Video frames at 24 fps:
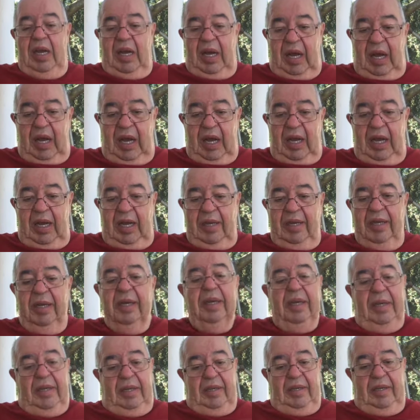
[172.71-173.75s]
Uh-huh.
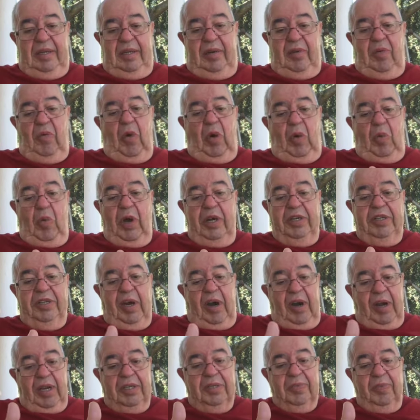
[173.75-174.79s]
We're wood
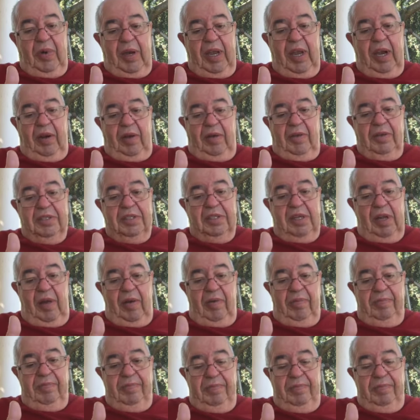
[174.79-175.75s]
turners. We gotta go slow.